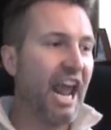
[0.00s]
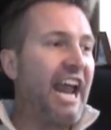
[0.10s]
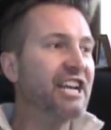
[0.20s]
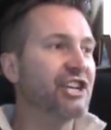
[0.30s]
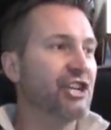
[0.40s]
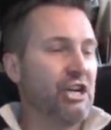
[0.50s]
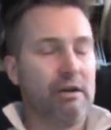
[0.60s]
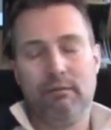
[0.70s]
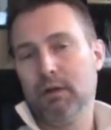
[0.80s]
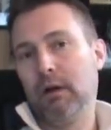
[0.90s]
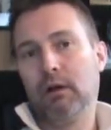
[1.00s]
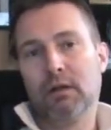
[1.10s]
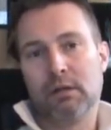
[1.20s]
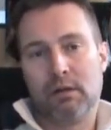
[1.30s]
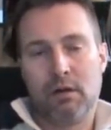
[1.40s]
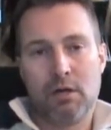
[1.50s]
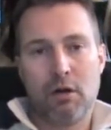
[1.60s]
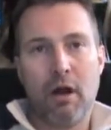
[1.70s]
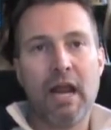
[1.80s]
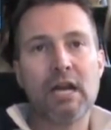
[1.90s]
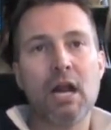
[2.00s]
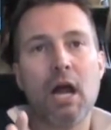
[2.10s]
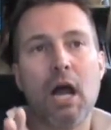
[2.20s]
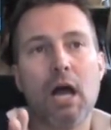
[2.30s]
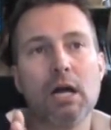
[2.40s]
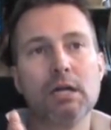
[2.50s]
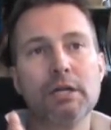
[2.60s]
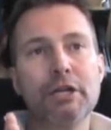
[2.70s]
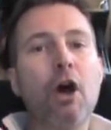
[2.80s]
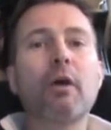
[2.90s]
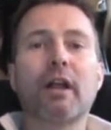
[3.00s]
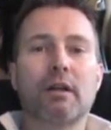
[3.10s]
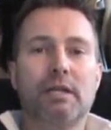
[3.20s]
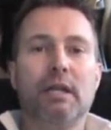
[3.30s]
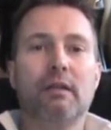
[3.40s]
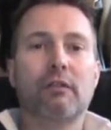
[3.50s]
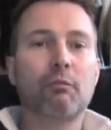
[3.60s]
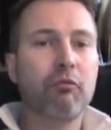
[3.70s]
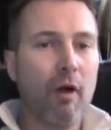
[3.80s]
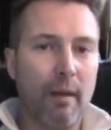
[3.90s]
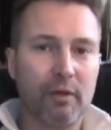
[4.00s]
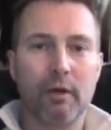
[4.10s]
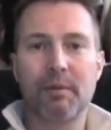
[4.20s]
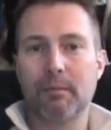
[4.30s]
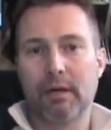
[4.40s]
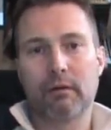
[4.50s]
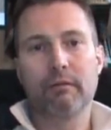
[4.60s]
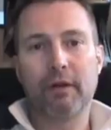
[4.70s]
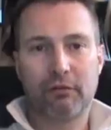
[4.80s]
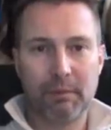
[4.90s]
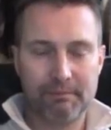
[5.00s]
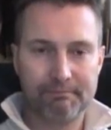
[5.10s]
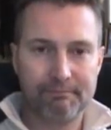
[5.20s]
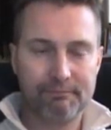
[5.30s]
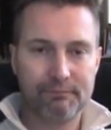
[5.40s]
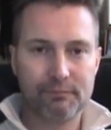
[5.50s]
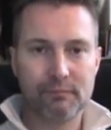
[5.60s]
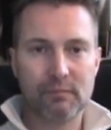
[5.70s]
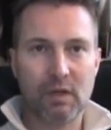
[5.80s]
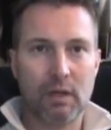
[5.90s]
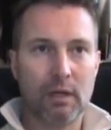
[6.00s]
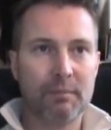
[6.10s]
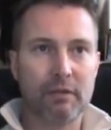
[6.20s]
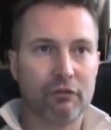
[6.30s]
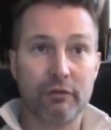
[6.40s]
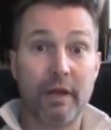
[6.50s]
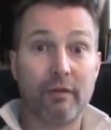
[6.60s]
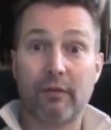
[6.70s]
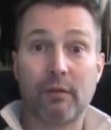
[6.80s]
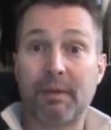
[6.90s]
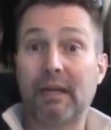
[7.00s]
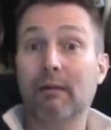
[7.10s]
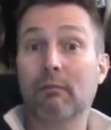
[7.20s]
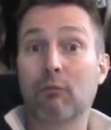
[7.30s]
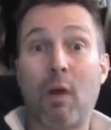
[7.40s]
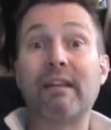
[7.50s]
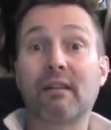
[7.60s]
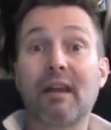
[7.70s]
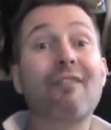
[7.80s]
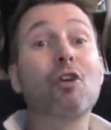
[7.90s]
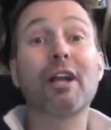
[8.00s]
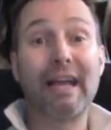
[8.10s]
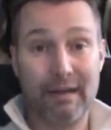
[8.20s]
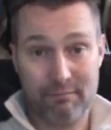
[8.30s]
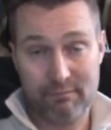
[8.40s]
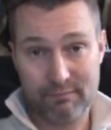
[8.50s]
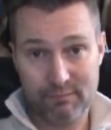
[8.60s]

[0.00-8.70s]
Cash. Right? No guarantee that's probably going to be a better investment because you'll never have to pay rent ever again.